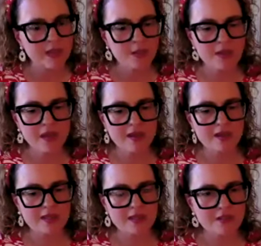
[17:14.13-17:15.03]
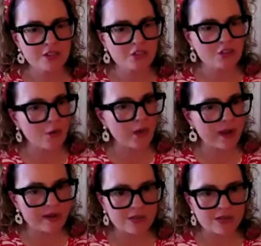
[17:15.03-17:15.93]
because this show
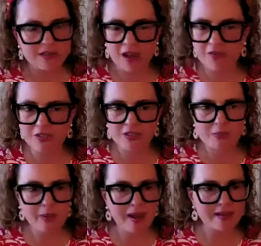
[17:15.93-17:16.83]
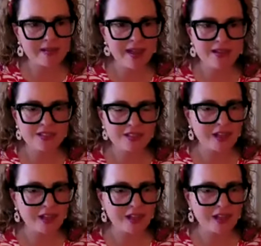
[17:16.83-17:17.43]
airs obviously podcasts,